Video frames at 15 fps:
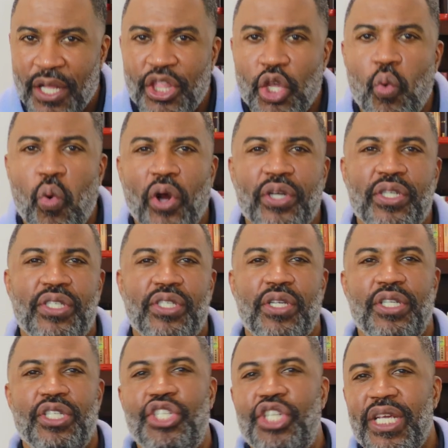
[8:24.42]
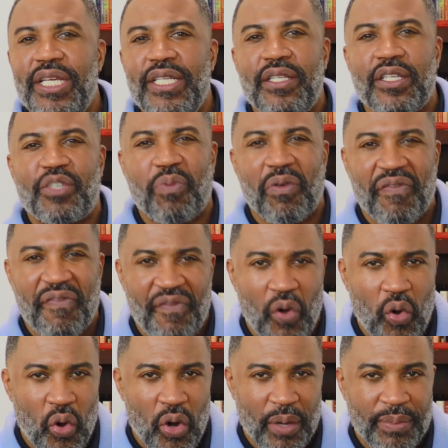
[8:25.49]
The works Jesus
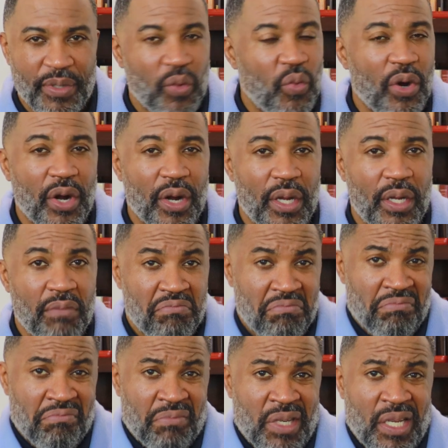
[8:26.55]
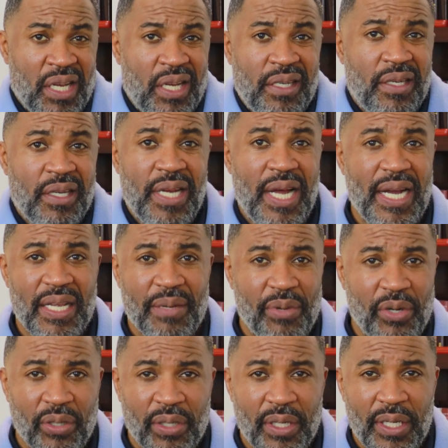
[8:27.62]
performed were
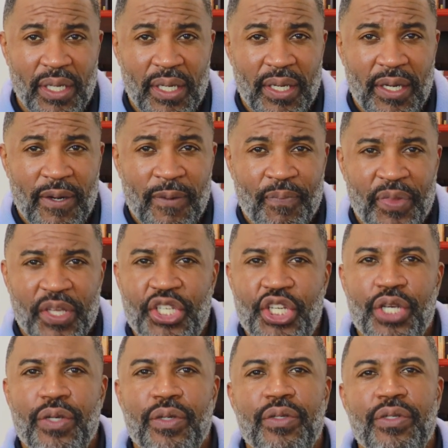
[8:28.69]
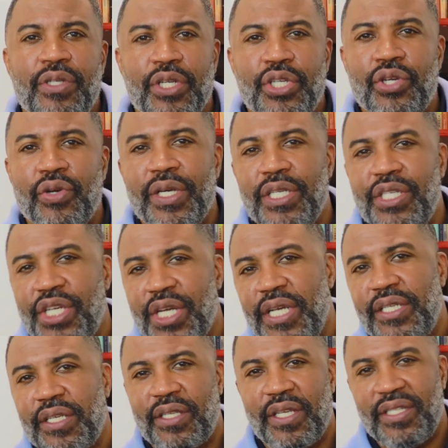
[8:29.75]
undeniable. The Jews during
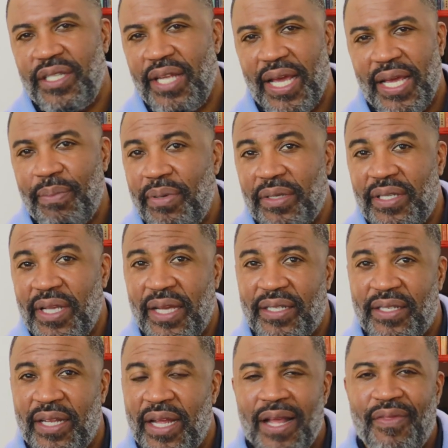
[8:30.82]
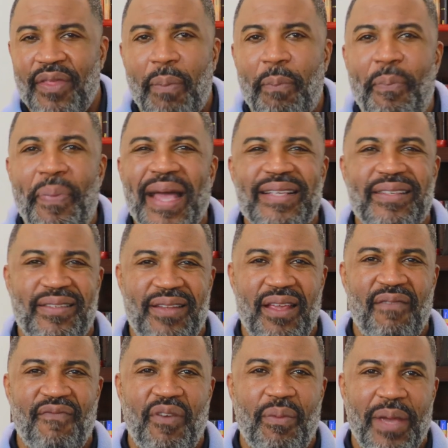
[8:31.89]
Jesus' day possessed the best
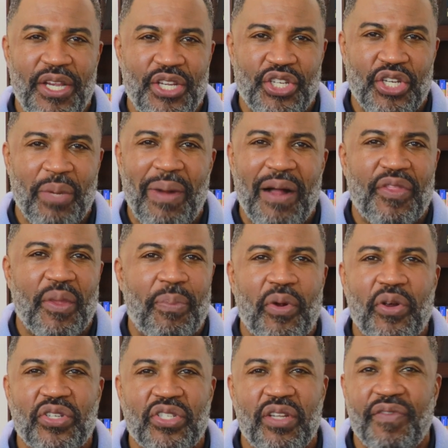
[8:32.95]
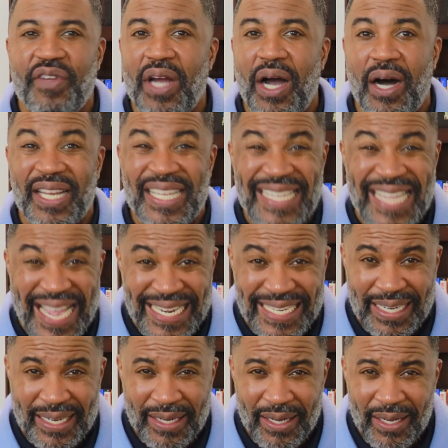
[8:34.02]
information about the person of God, yet